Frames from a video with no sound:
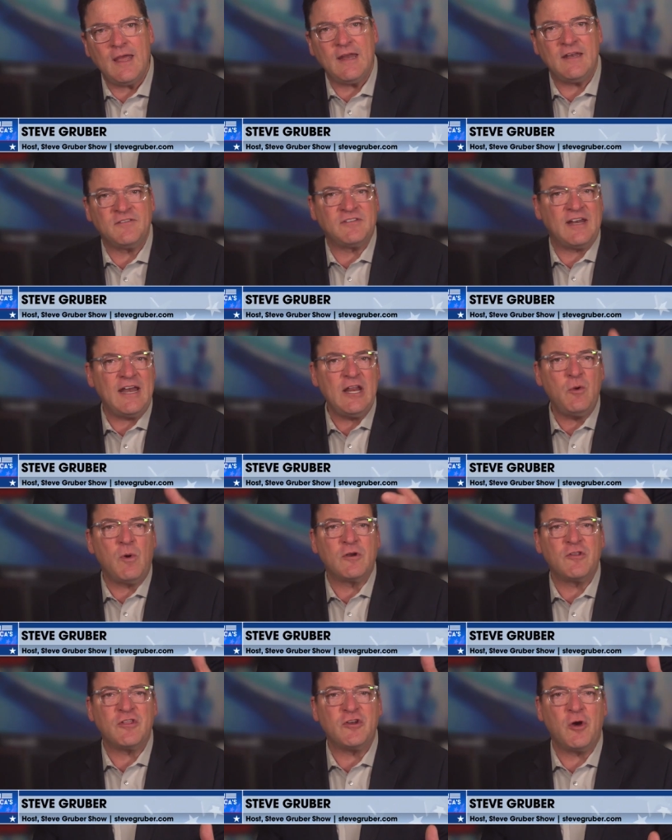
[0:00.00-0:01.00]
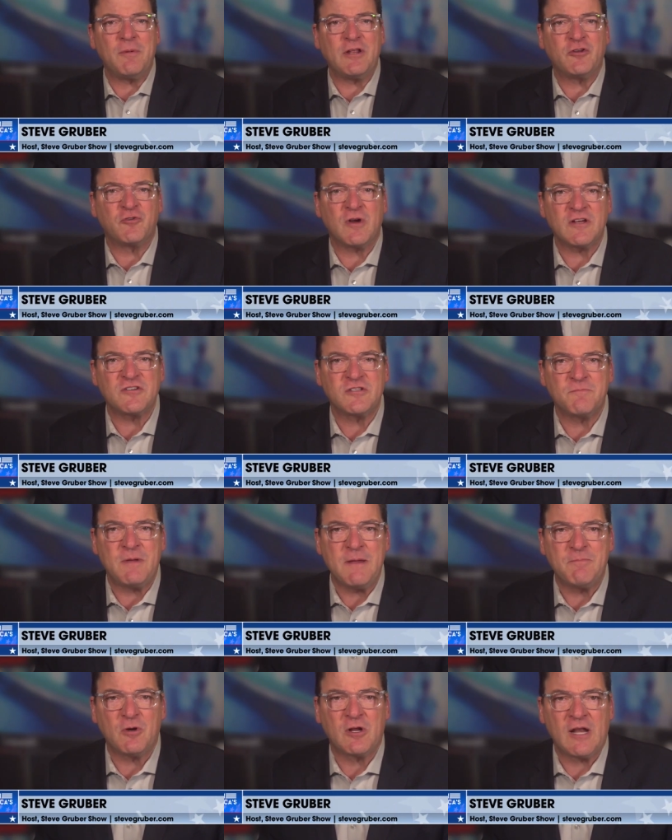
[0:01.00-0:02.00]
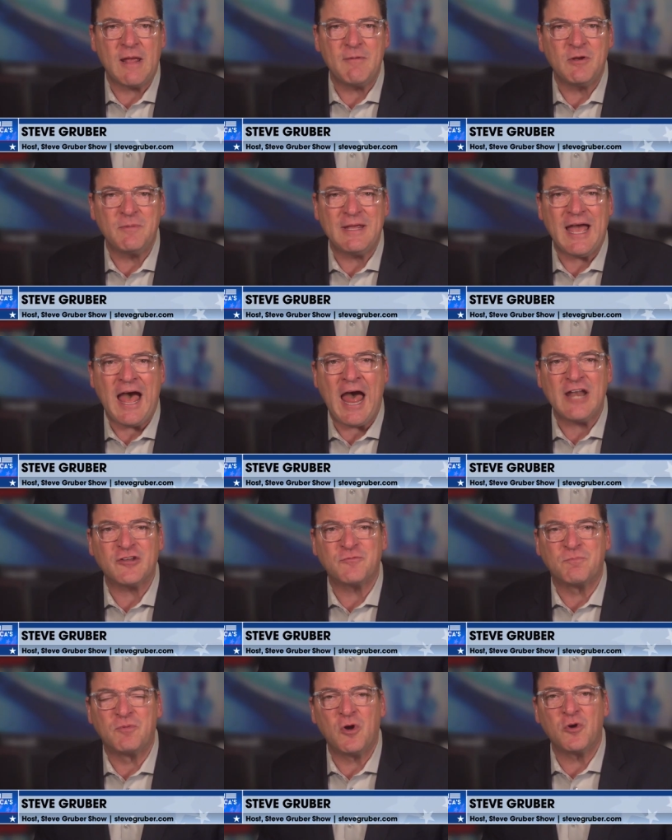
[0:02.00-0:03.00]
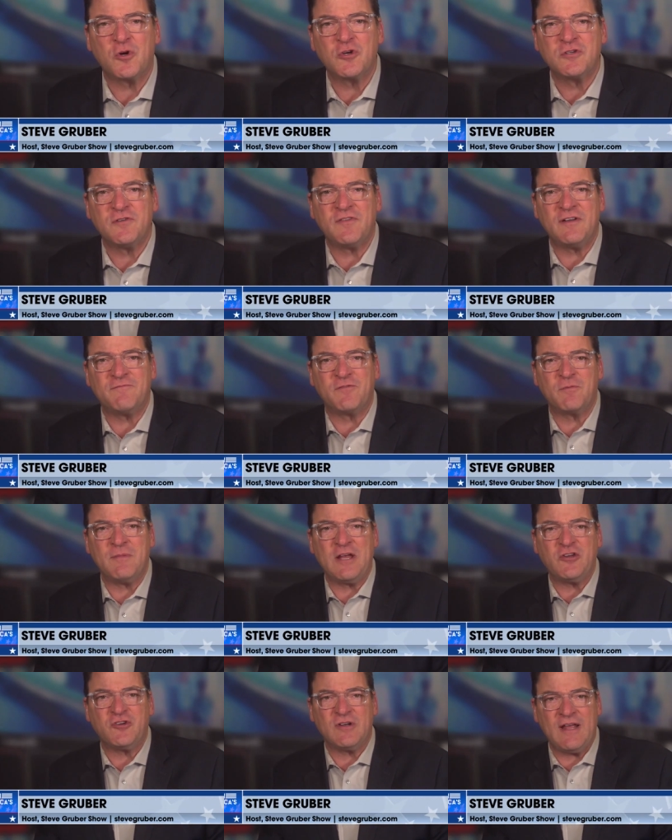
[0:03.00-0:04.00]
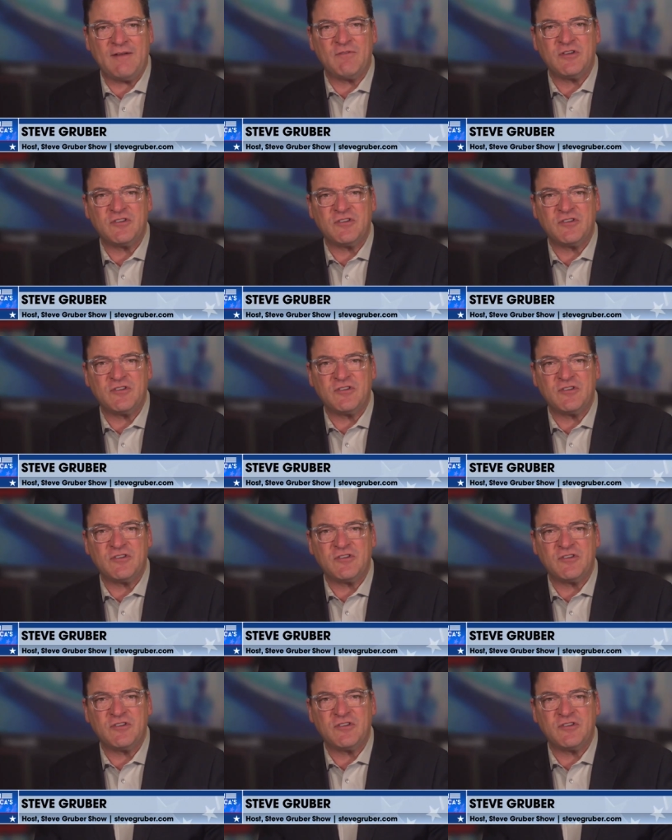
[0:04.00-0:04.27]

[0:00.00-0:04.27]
And is it any wonder that nobody trusts the people claiming to be honest brokers of information